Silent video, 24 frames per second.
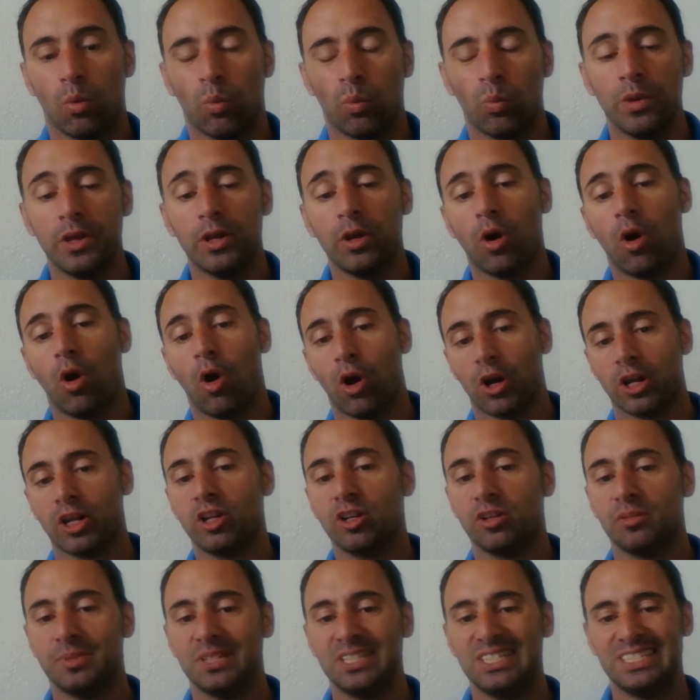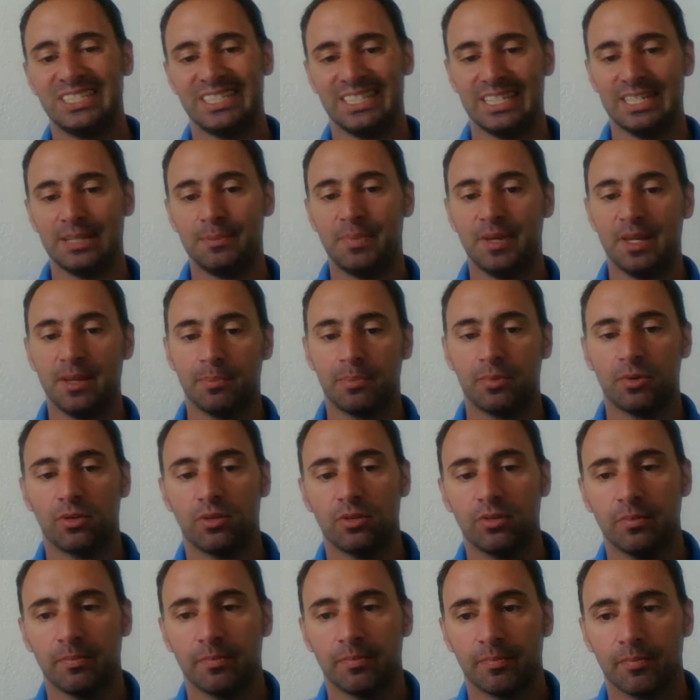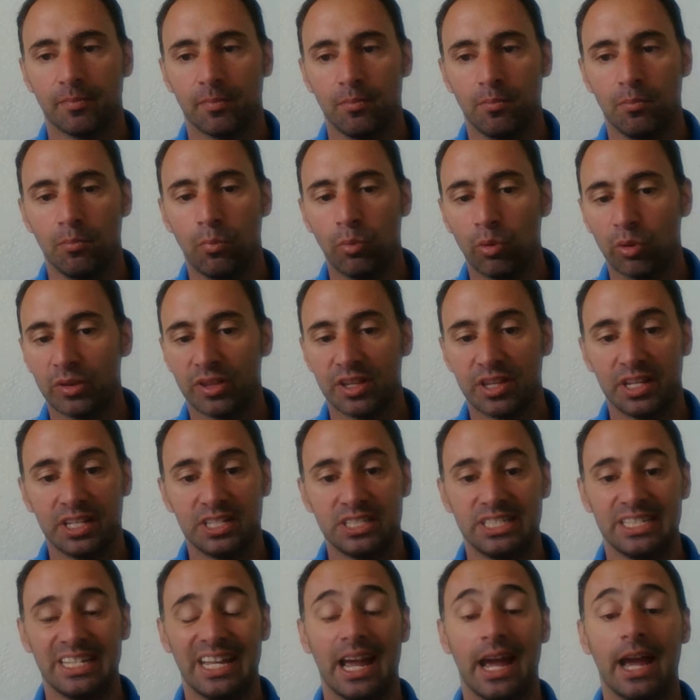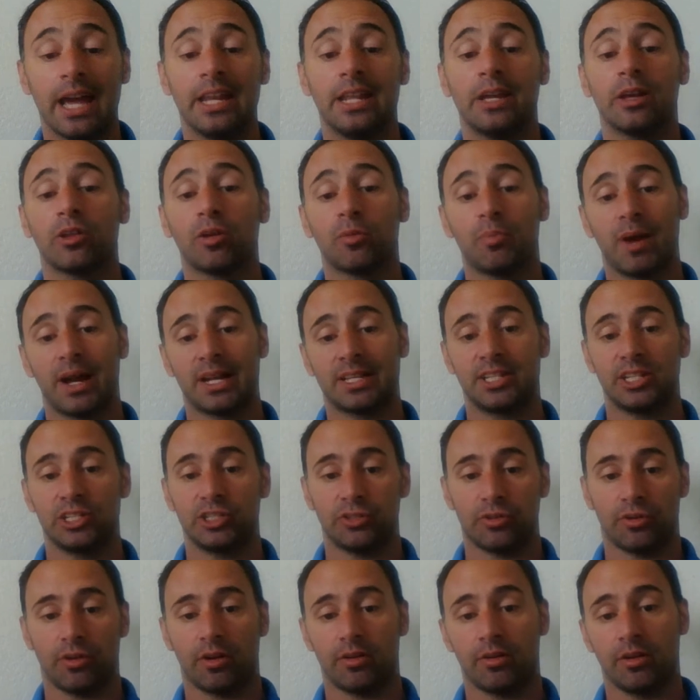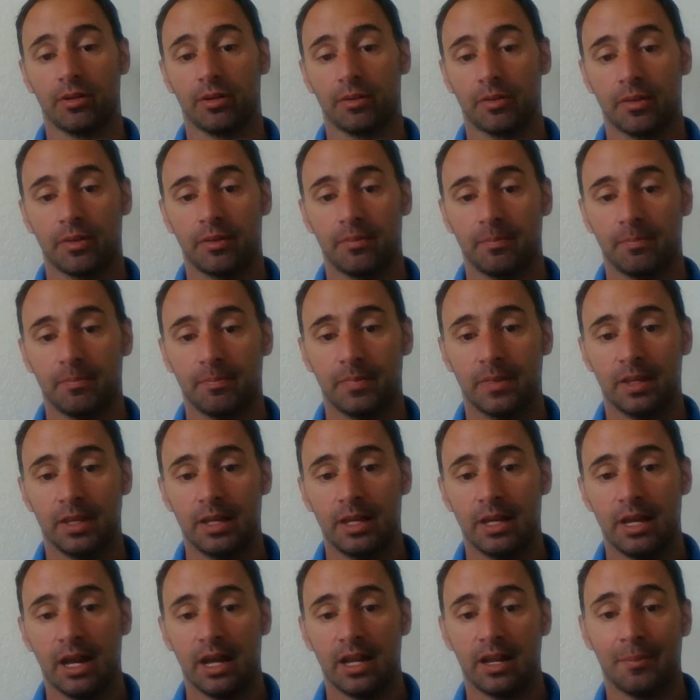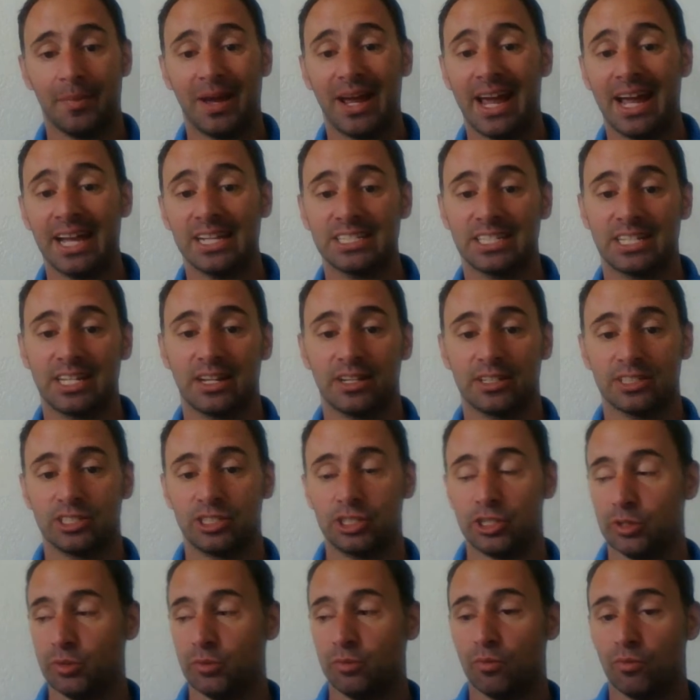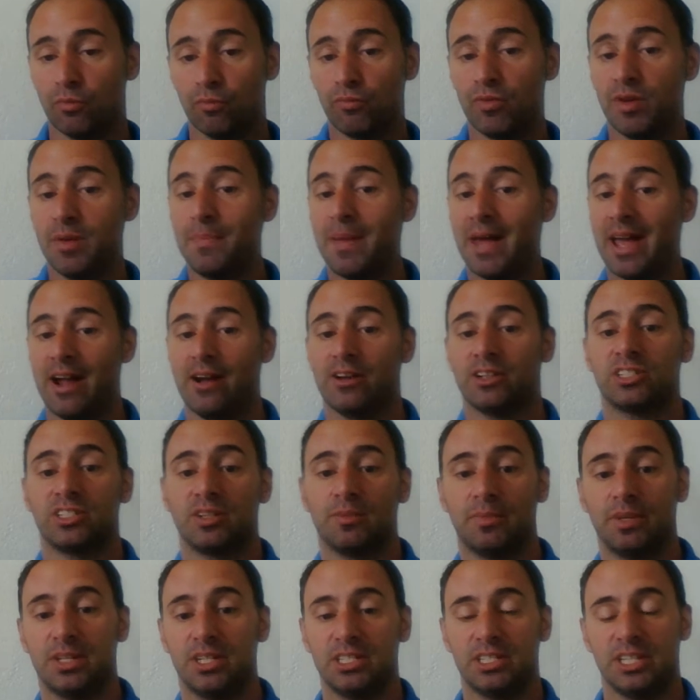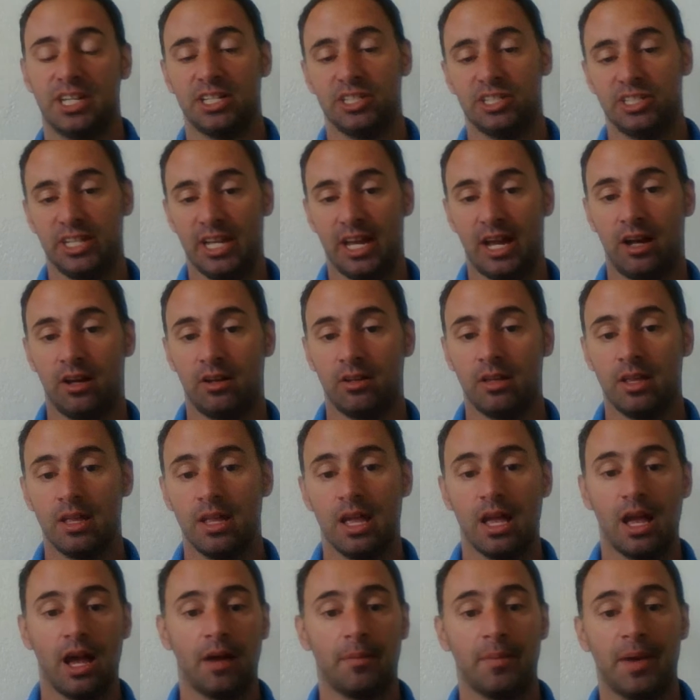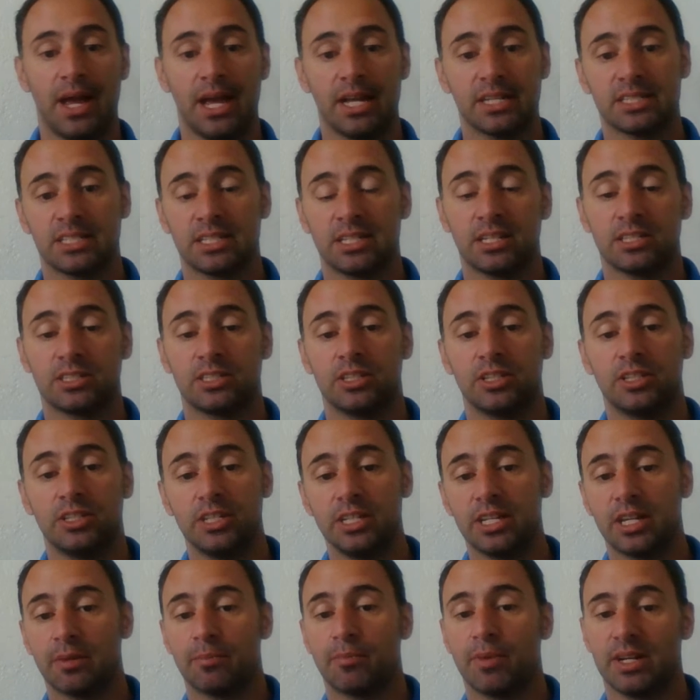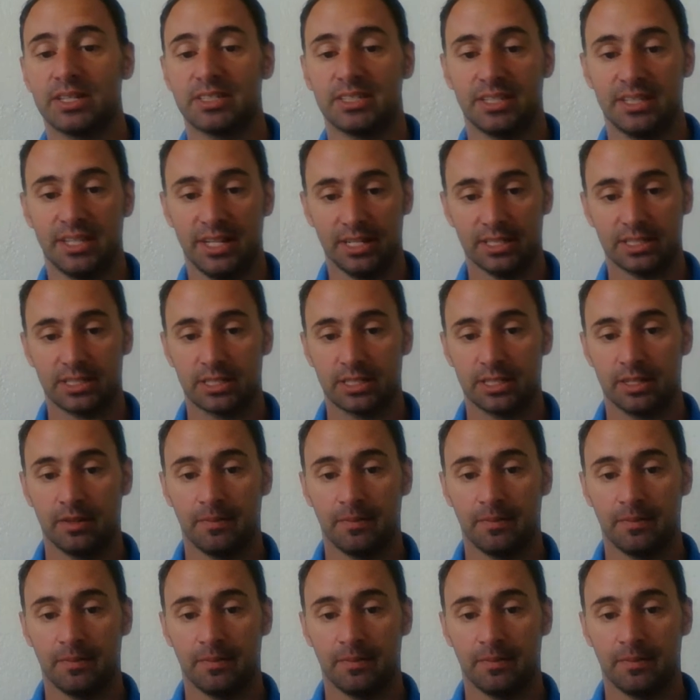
We arguably see people more than they see any other practitioner on earth. And I'm not asking us to repair somebody's ACL. I'm not asking us to decompress a disc.